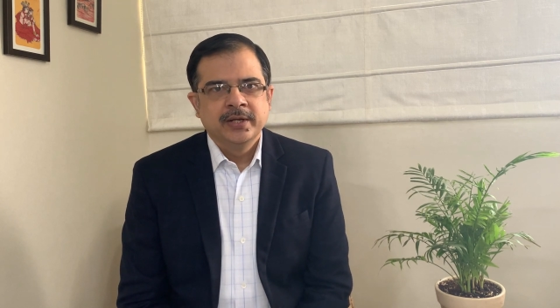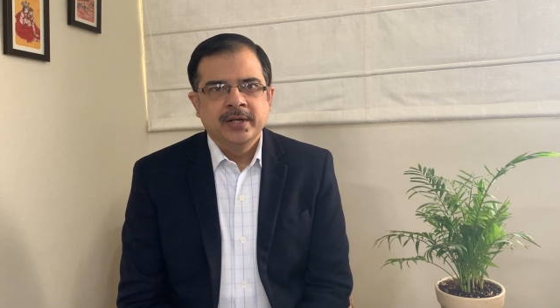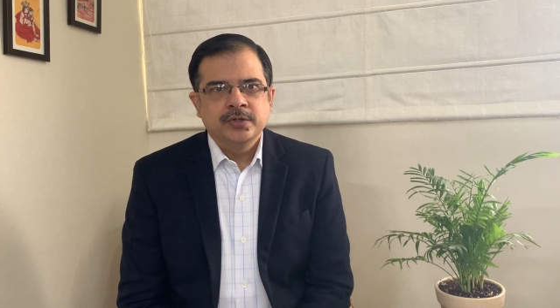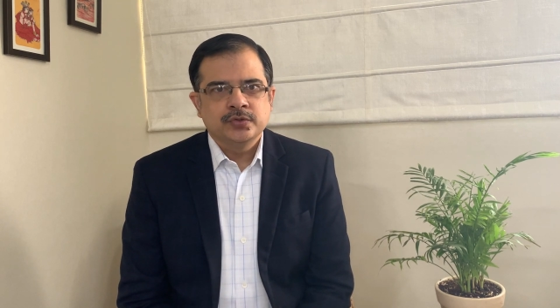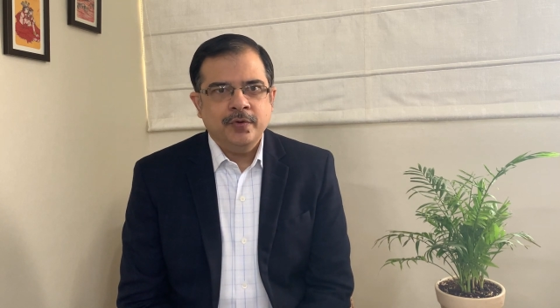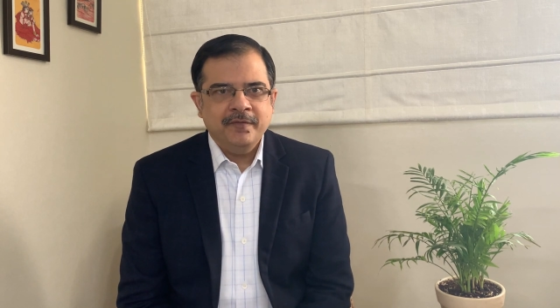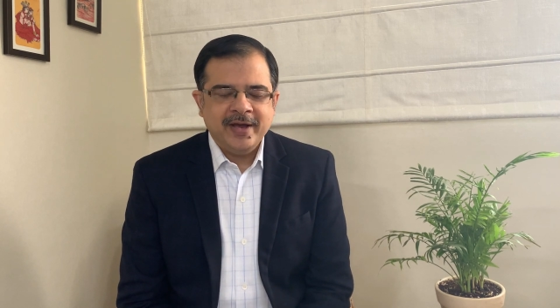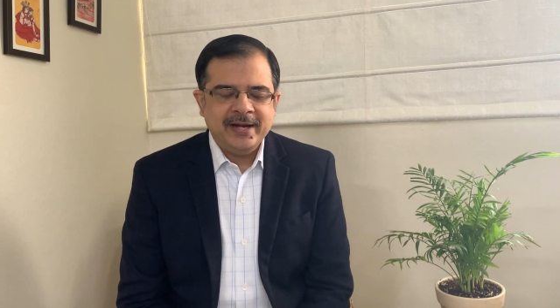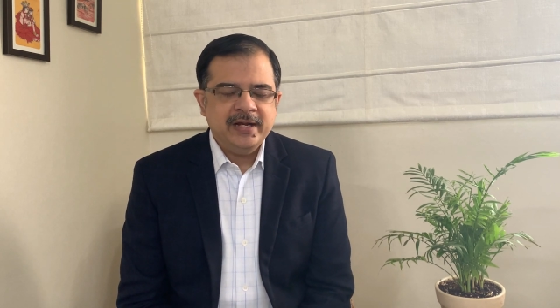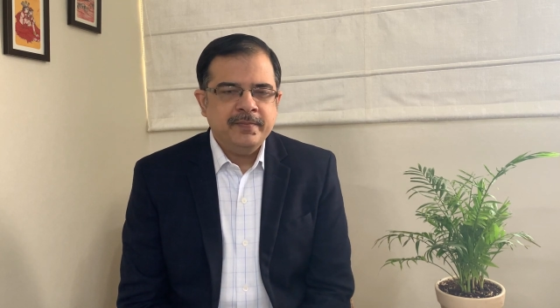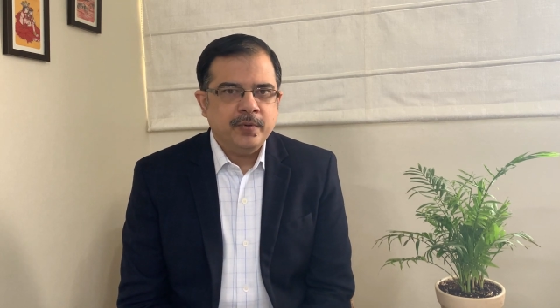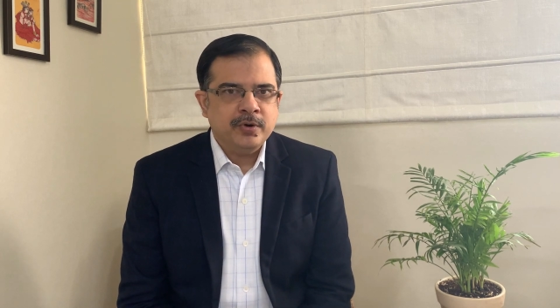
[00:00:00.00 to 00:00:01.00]
So
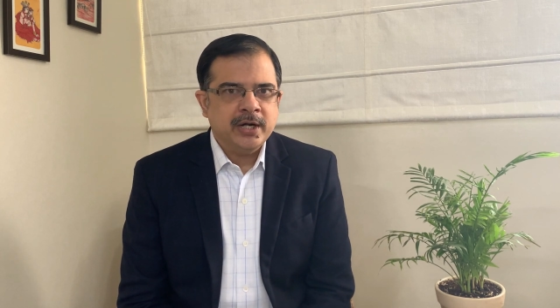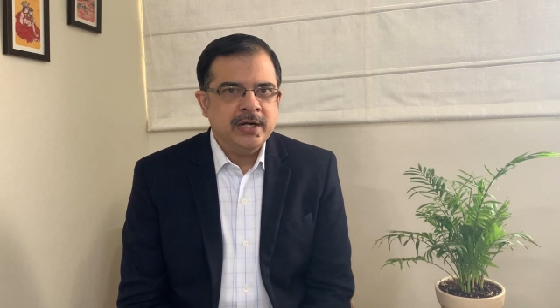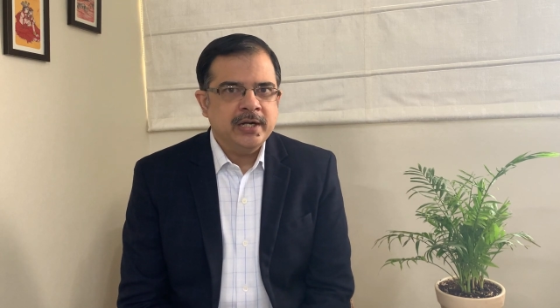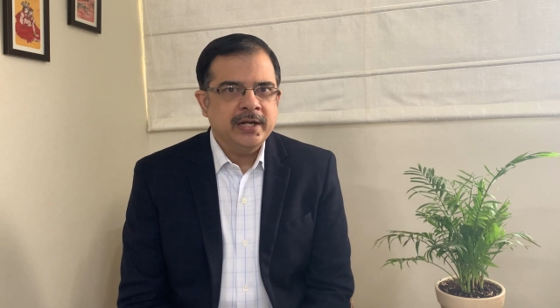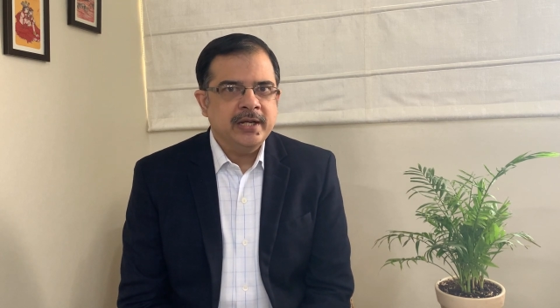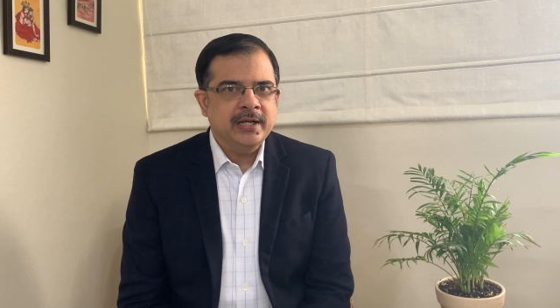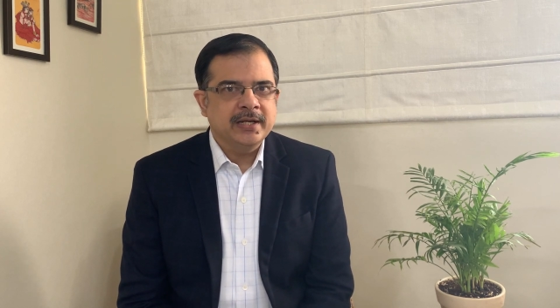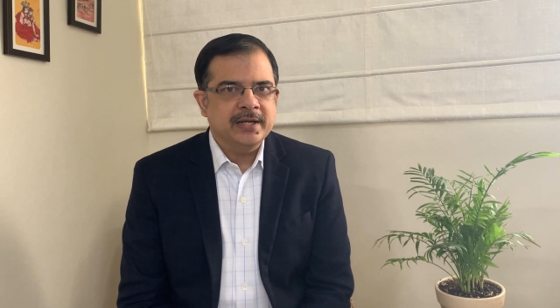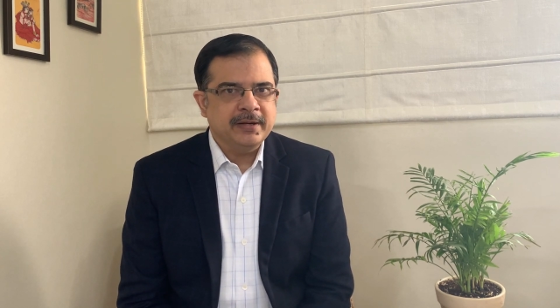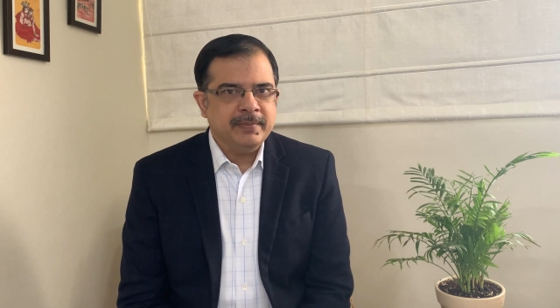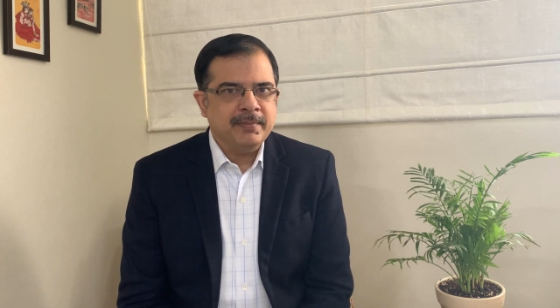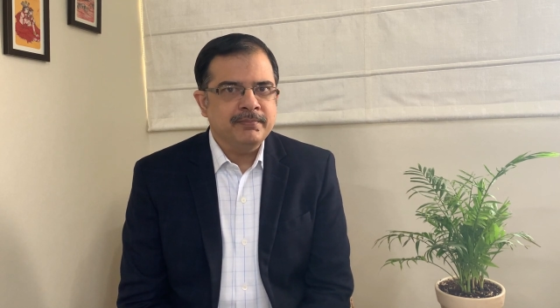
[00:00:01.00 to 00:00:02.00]
very importantly,
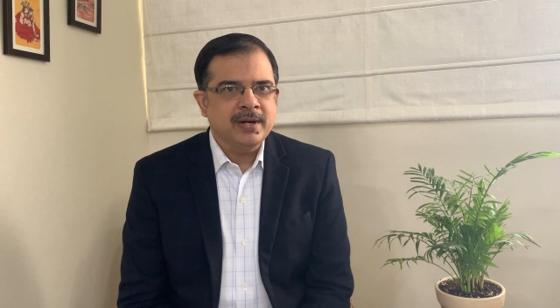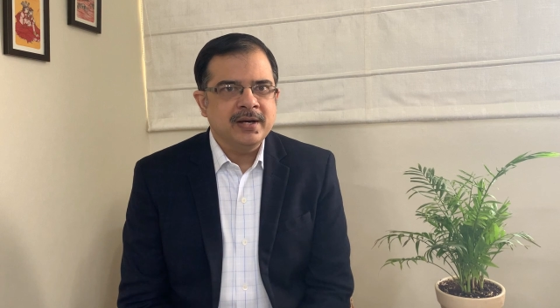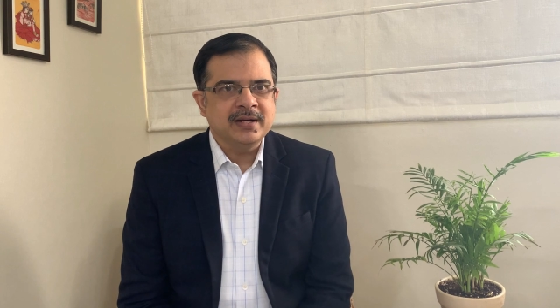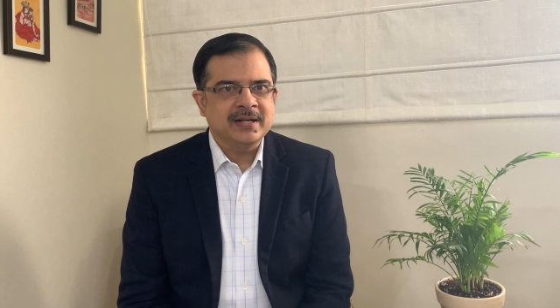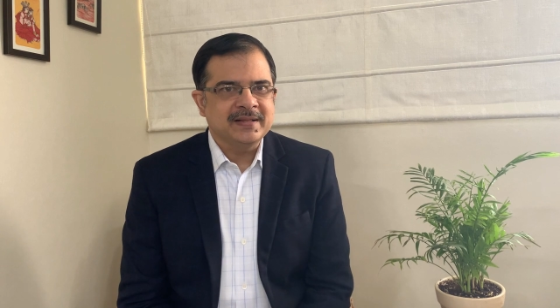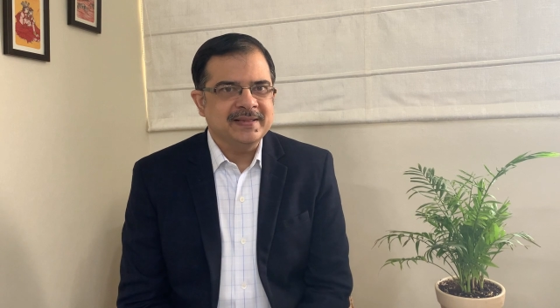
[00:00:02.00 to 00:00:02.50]
remember